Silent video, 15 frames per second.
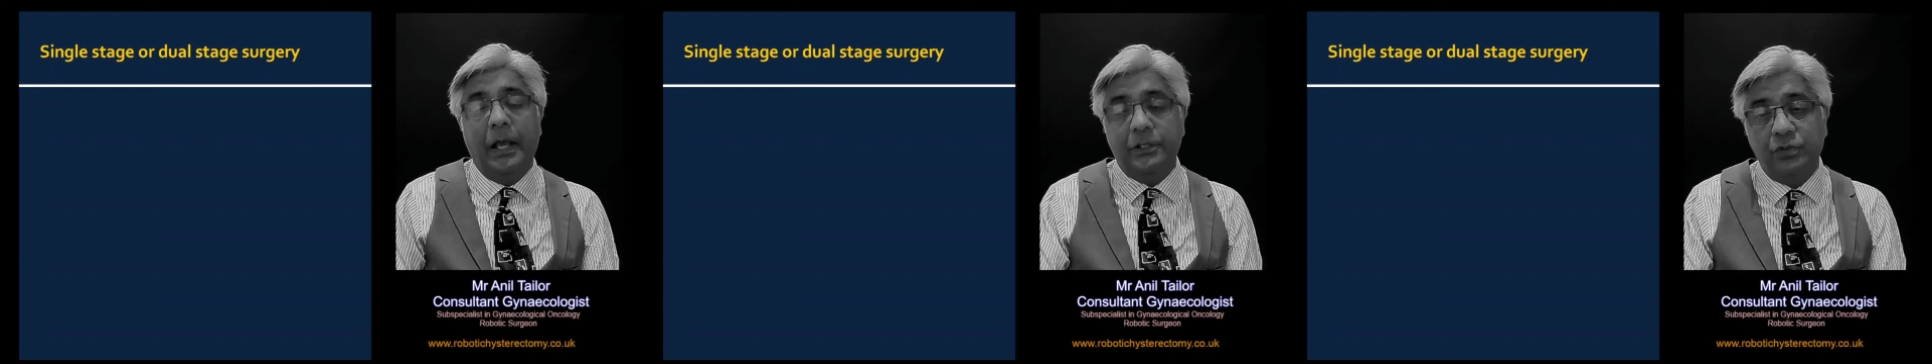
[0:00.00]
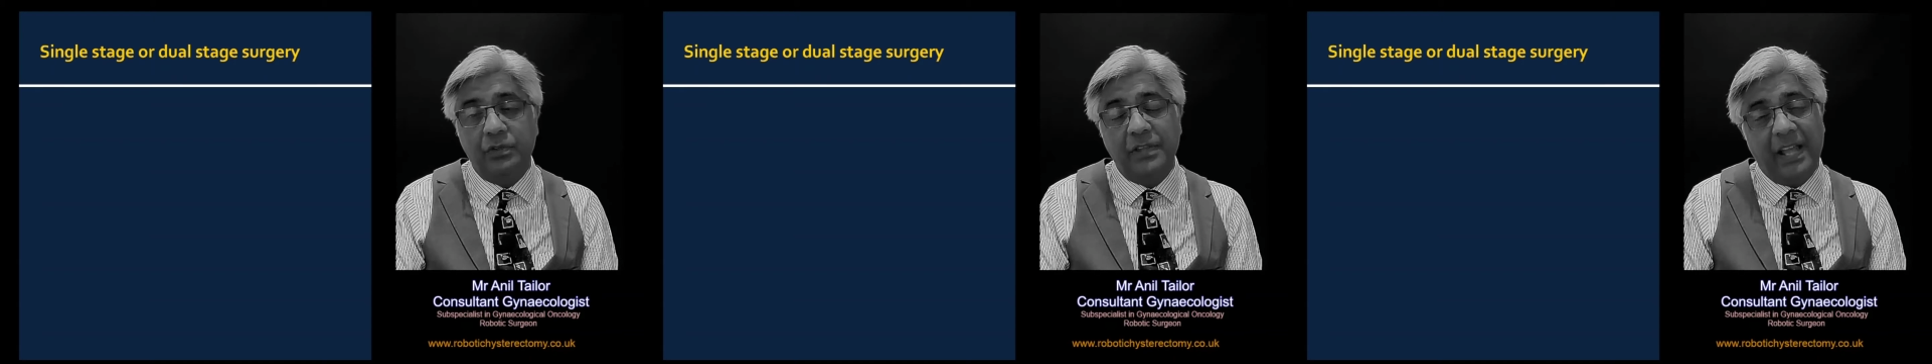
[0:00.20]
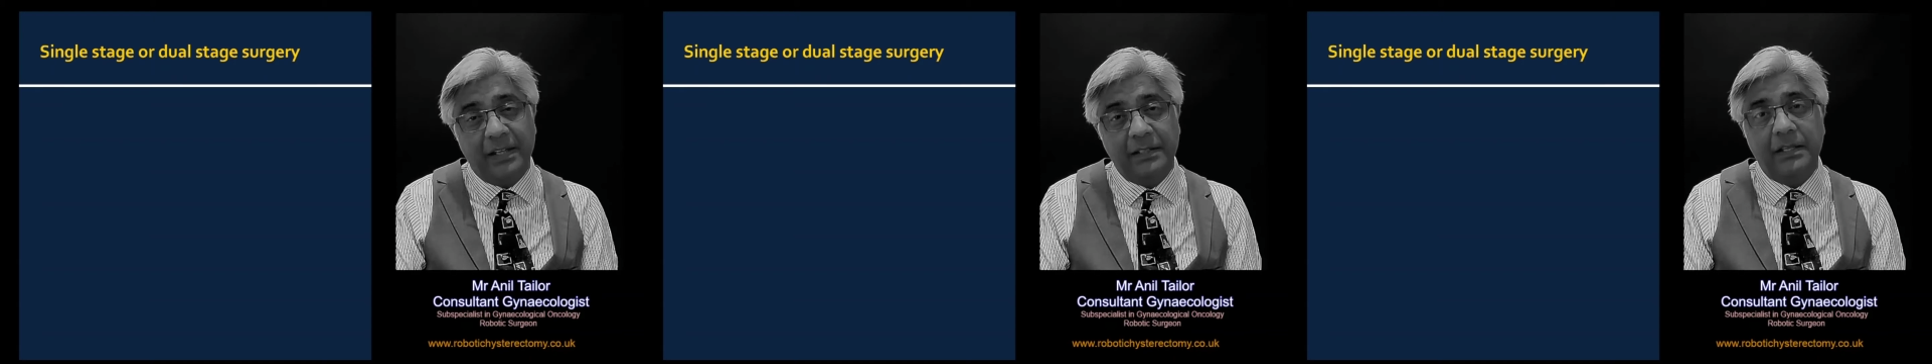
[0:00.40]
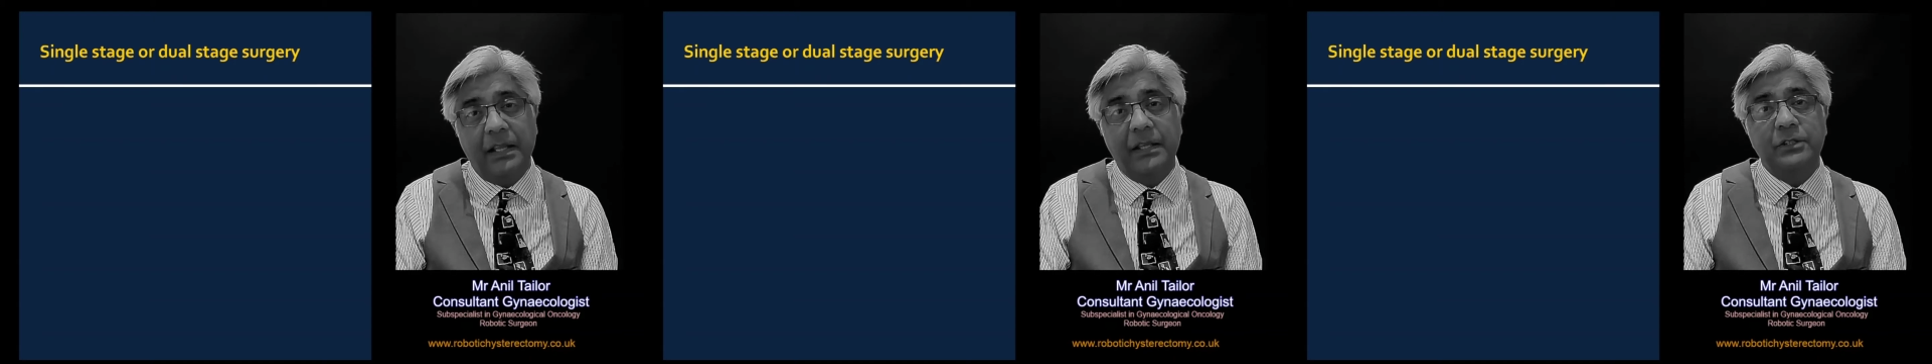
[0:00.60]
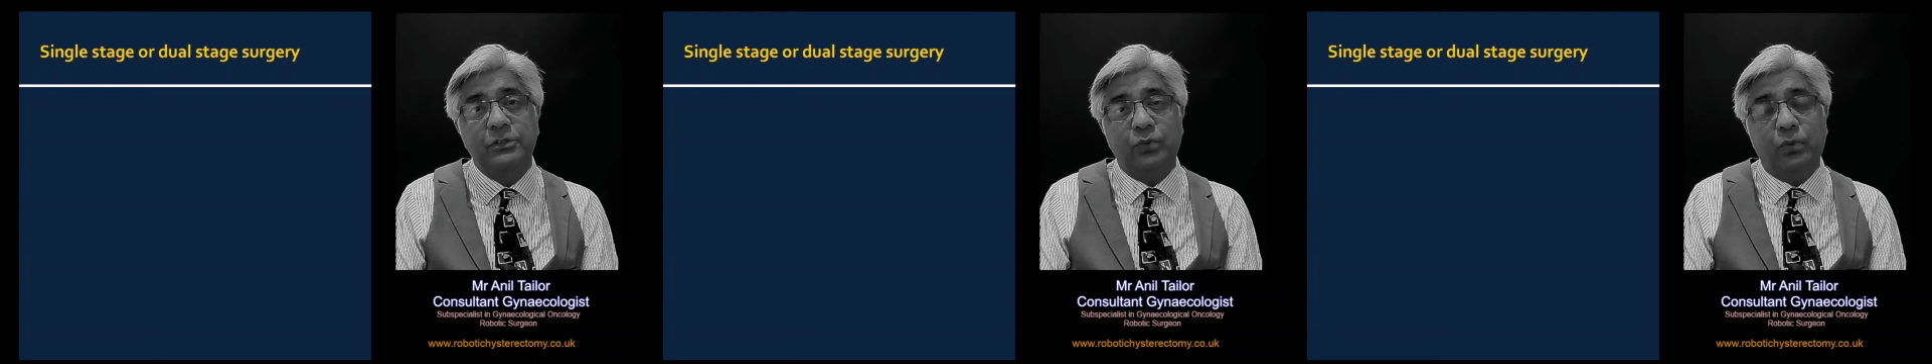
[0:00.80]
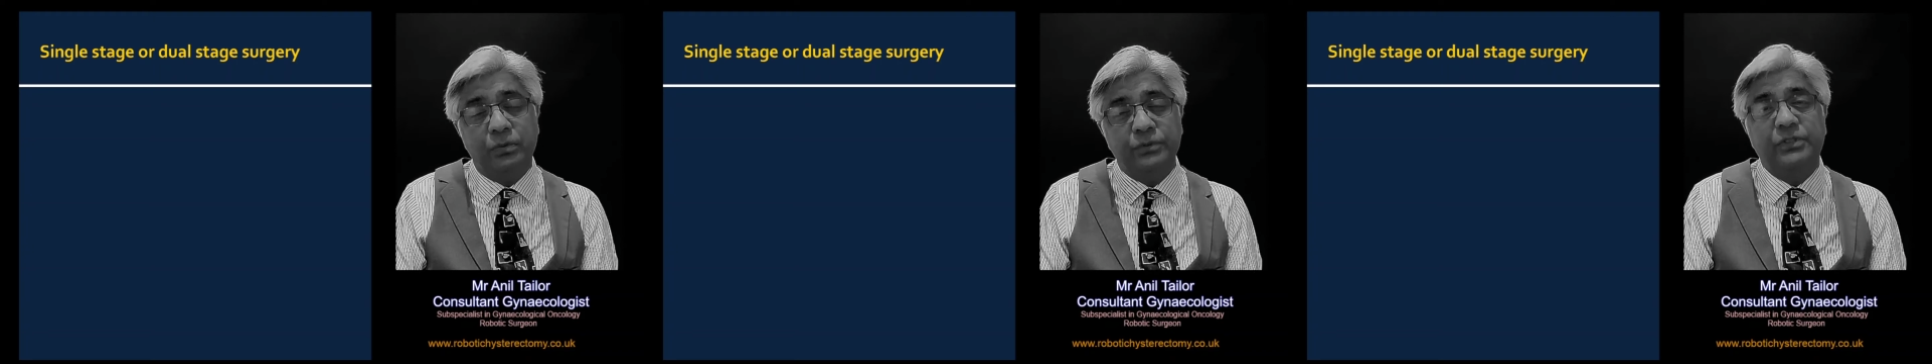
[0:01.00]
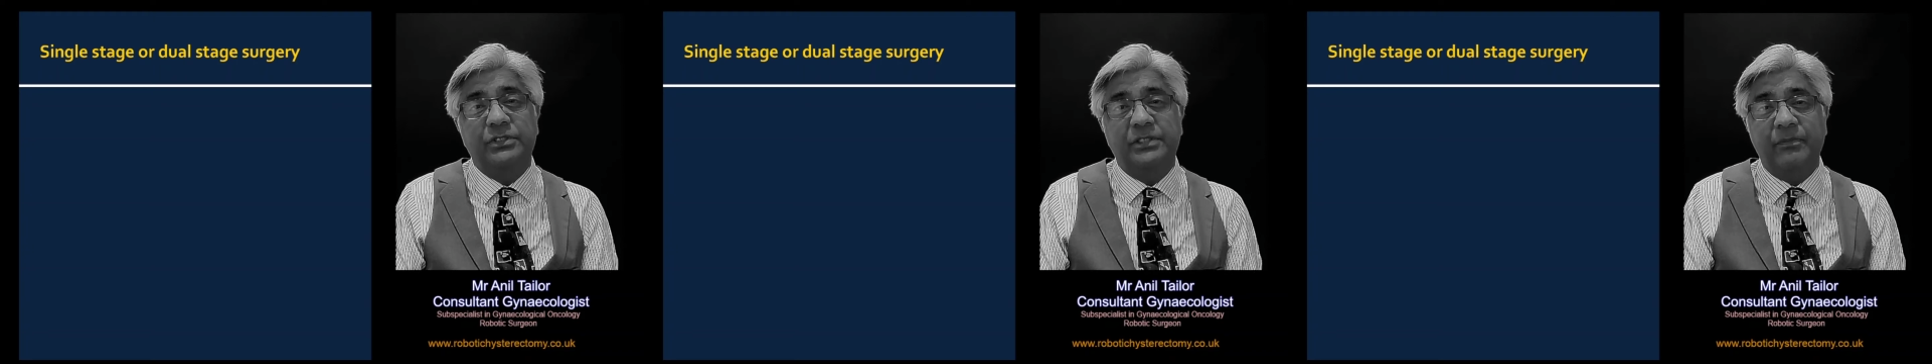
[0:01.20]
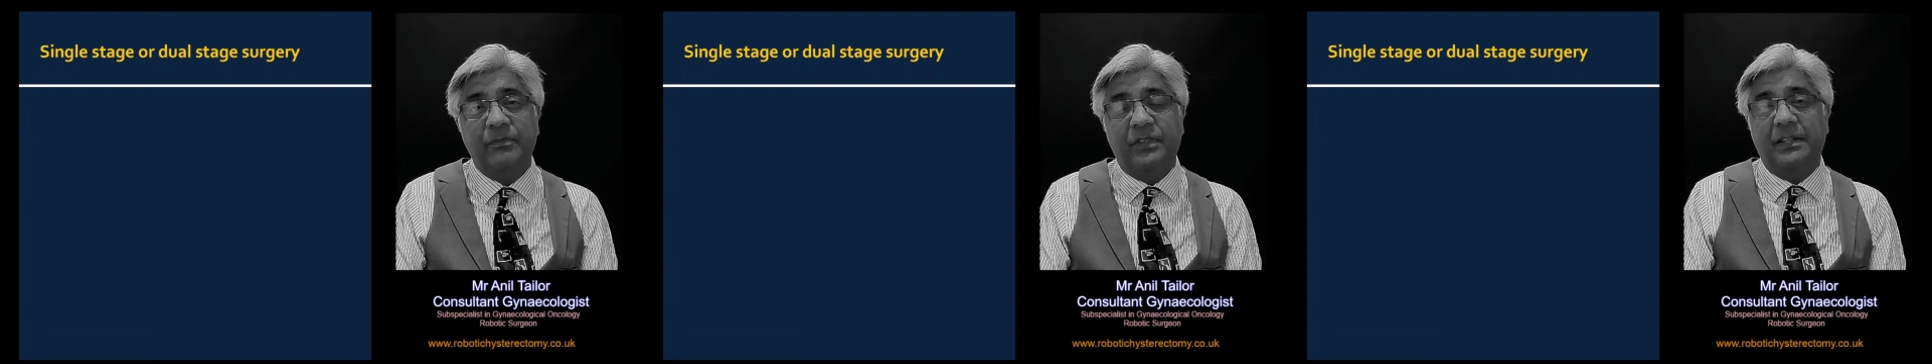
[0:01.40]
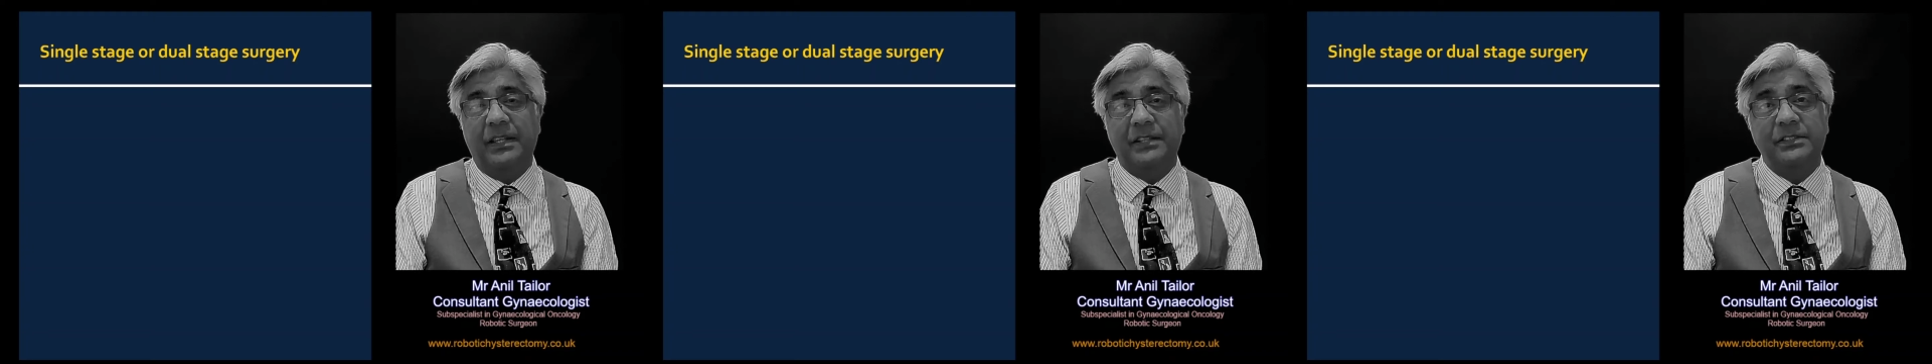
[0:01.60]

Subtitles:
So that is also something